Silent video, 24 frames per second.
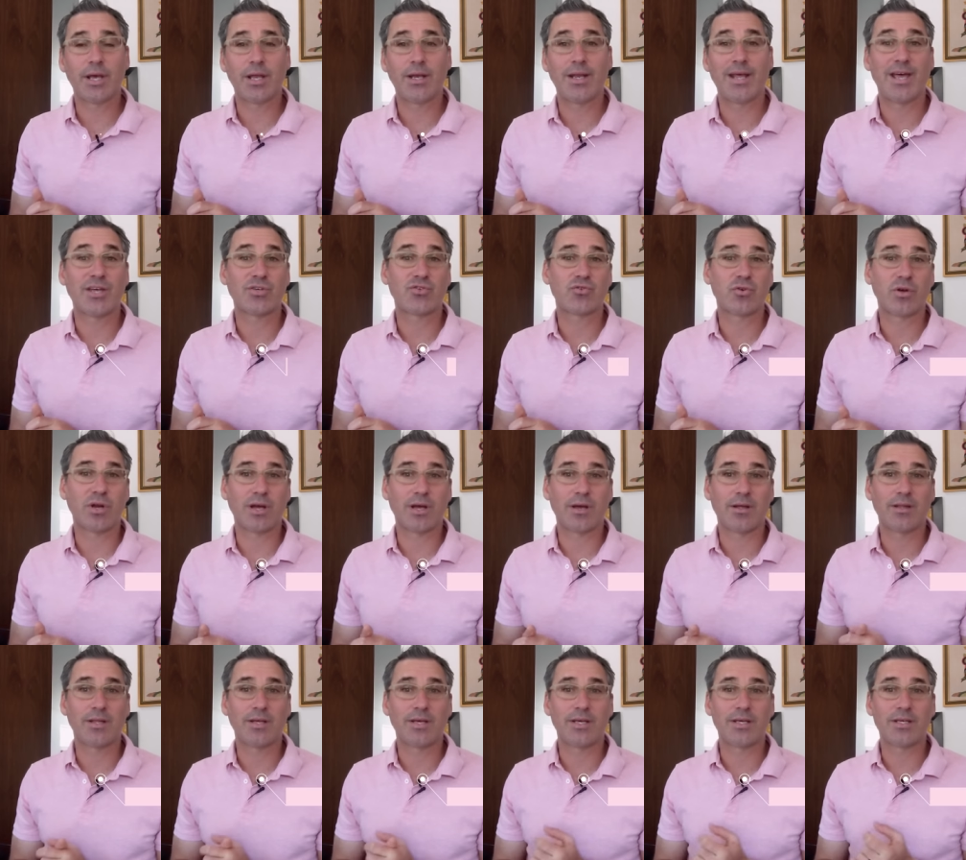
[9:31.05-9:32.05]
and
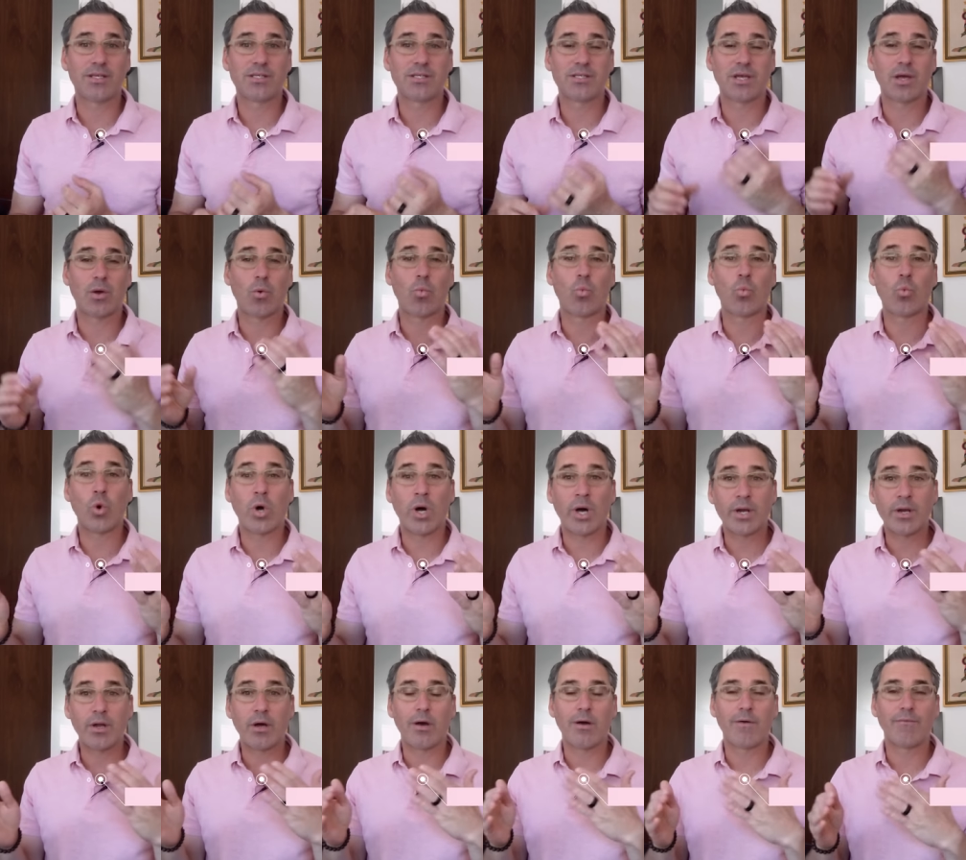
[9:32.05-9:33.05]
estradiol is
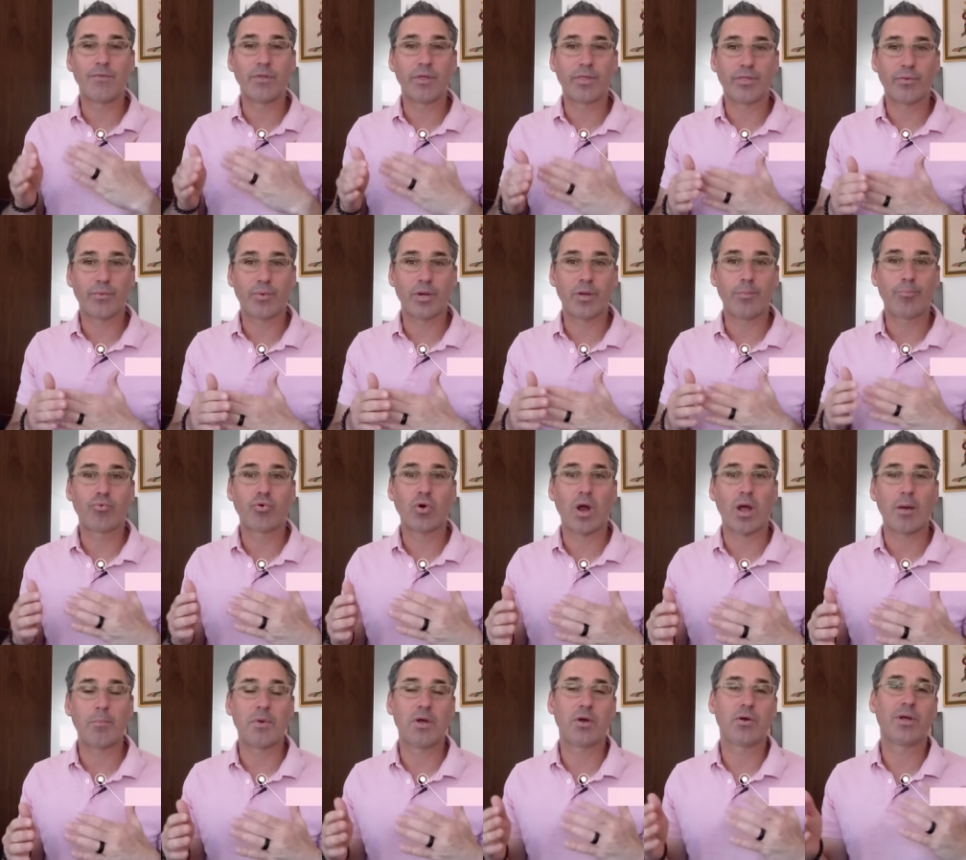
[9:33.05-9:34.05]
one of the 3
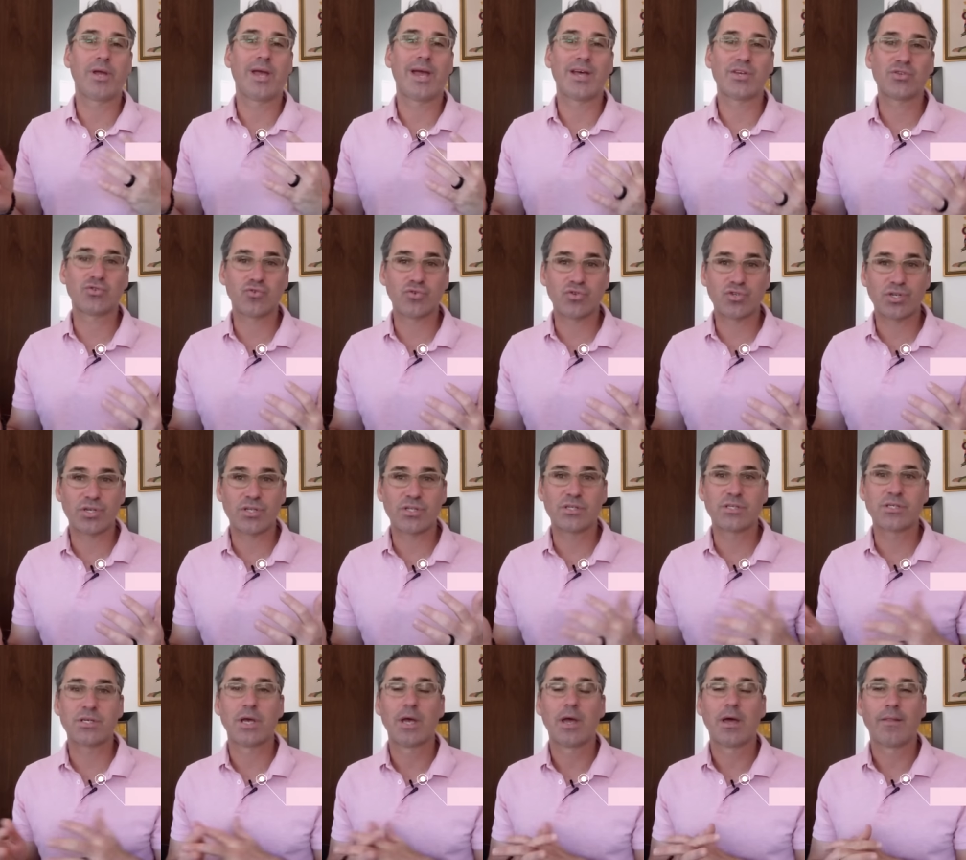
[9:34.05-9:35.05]
primary
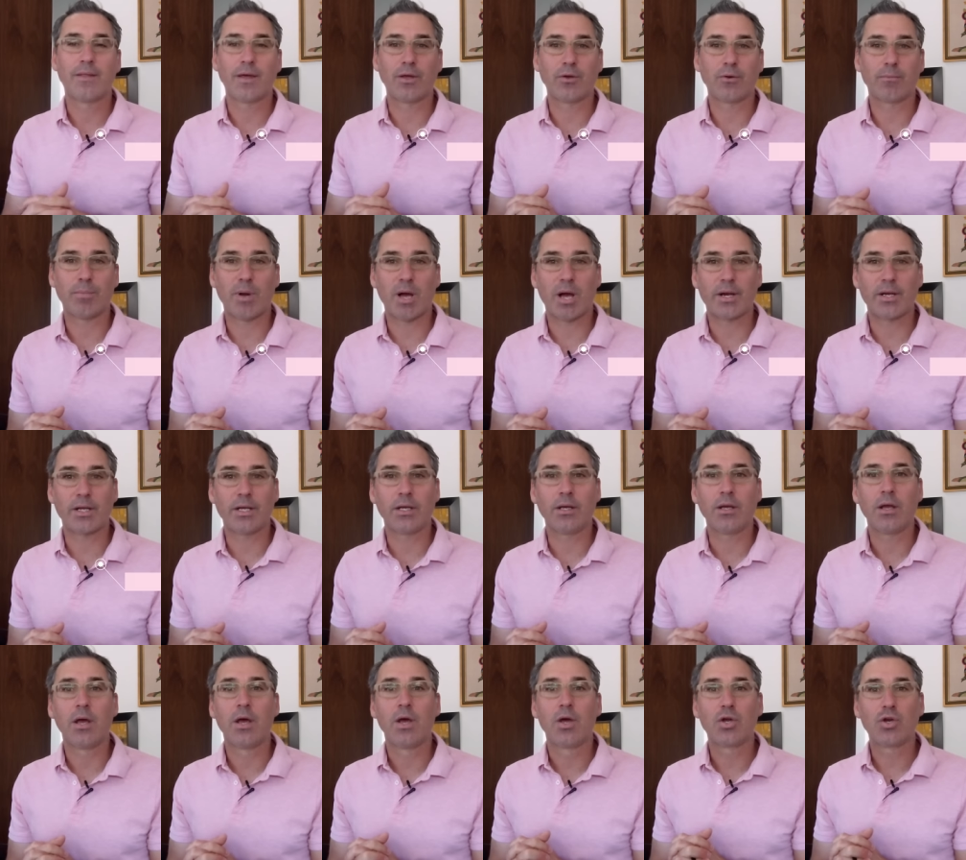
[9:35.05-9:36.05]
estrogens that your
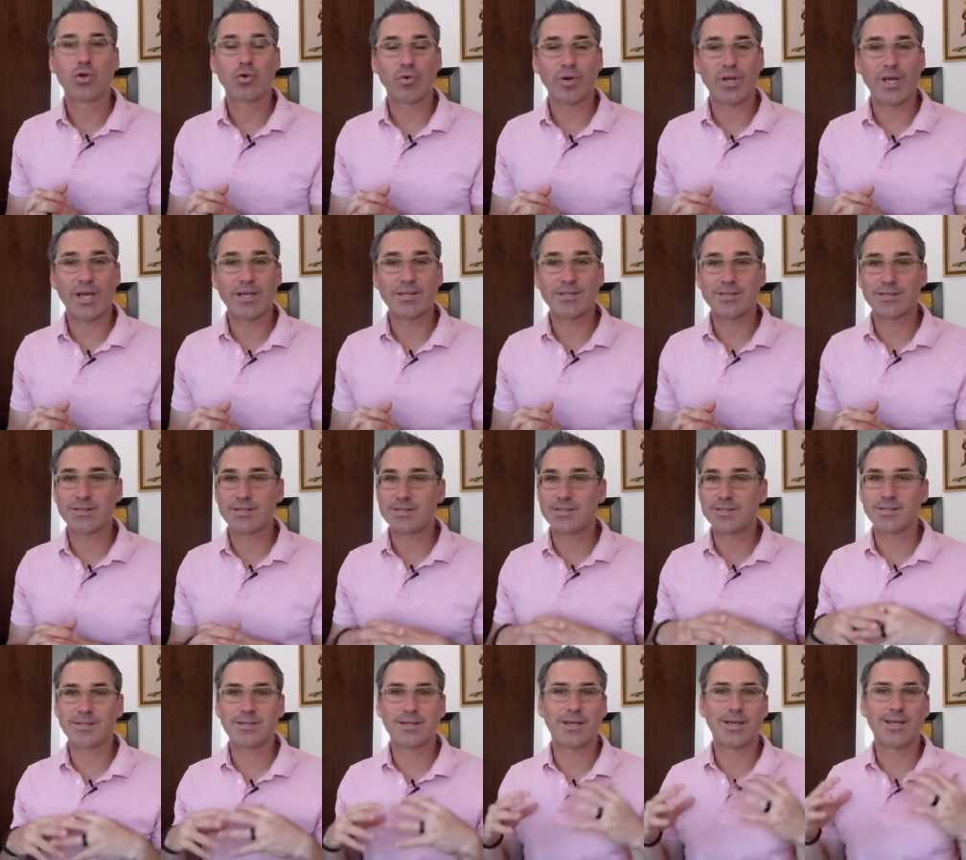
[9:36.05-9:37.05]
body creates and is
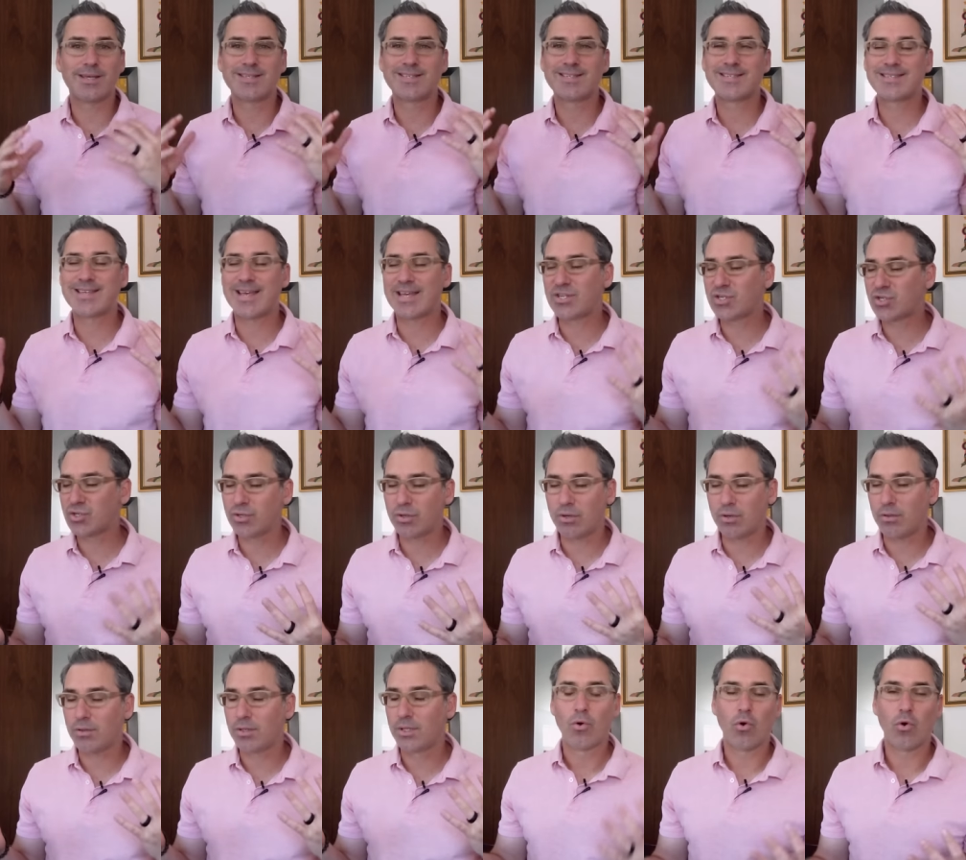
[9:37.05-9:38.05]
an
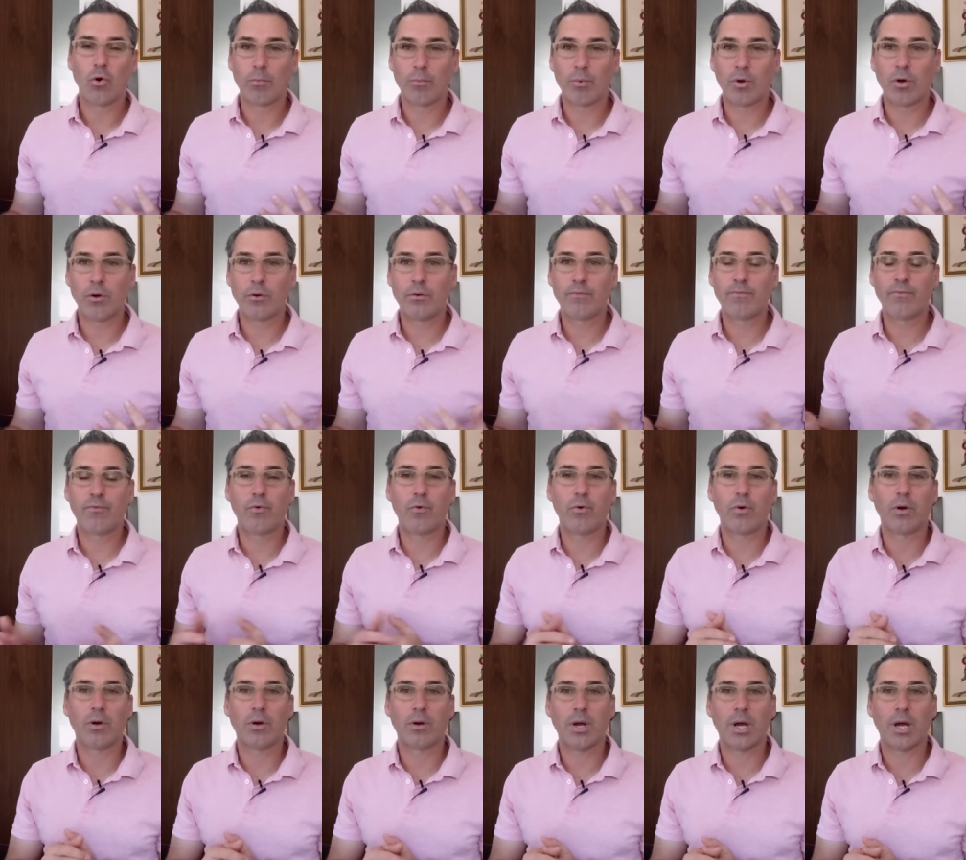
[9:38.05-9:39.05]
essential hormone
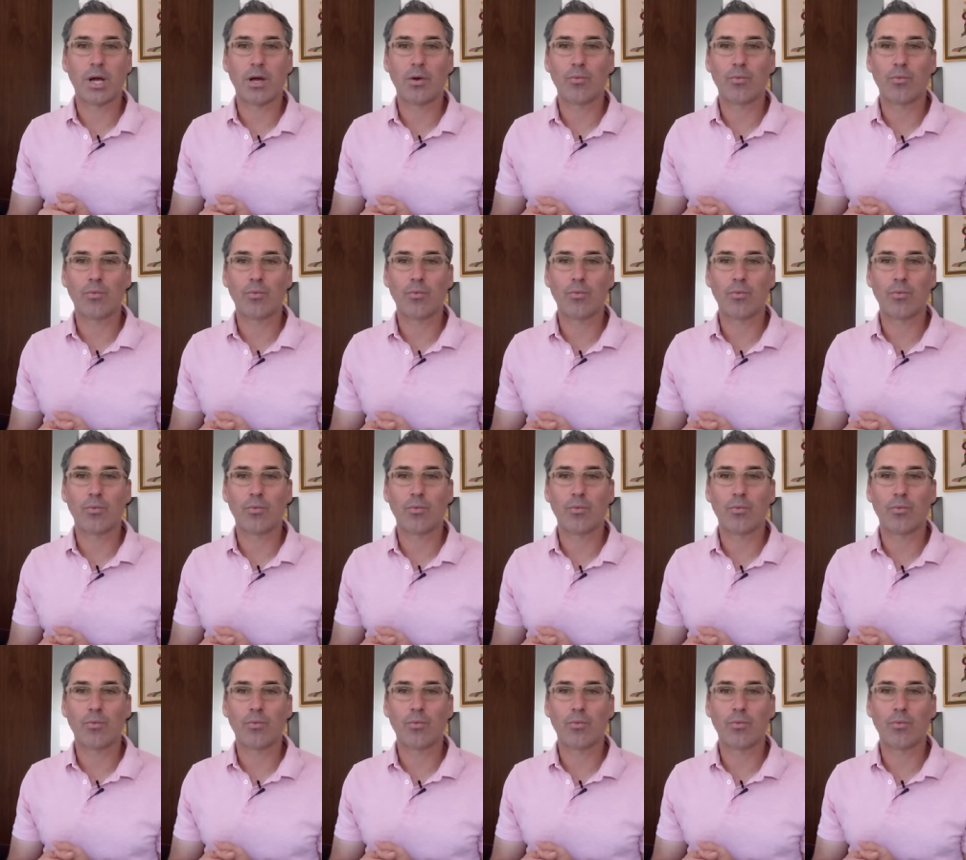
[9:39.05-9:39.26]
for